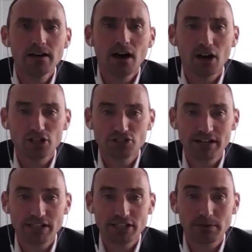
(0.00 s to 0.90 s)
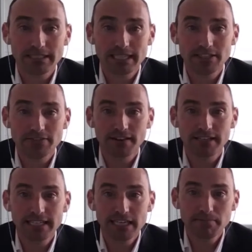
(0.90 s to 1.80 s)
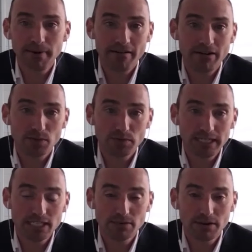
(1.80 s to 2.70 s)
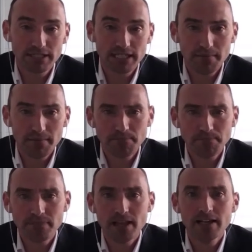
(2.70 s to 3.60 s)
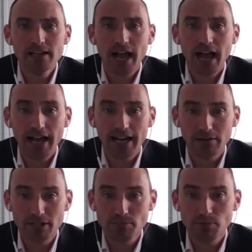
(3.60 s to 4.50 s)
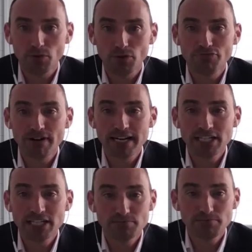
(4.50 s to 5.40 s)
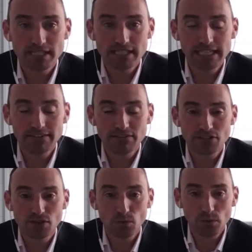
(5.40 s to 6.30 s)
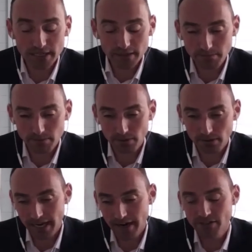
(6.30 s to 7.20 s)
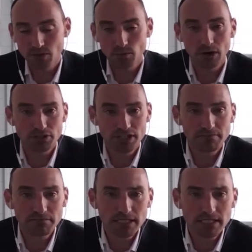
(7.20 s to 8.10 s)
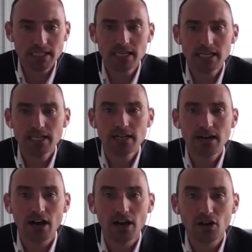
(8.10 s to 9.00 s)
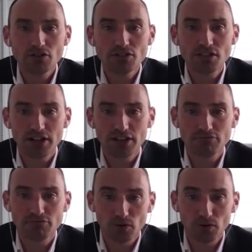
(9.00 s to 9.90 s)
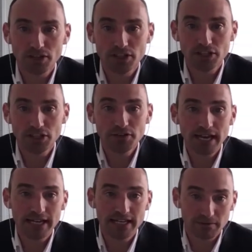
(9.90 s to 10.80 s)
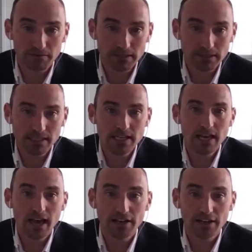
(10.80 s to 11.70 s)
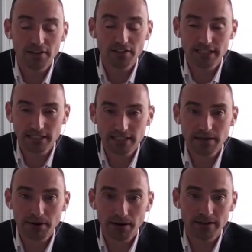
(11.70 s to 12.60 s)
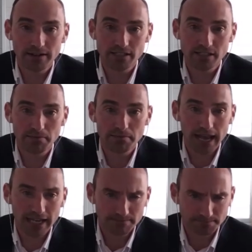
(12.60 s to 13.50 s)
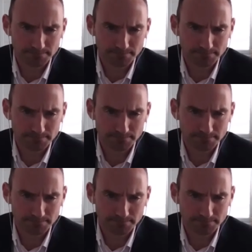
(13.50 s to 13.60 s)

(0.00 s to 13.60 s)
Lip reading: Our strategy will identify the key barriers we need to overcome, and it will explore the range of policy levers that we can pull here as the Welsh Government, alongside the role that the UK Government and other key partners can play.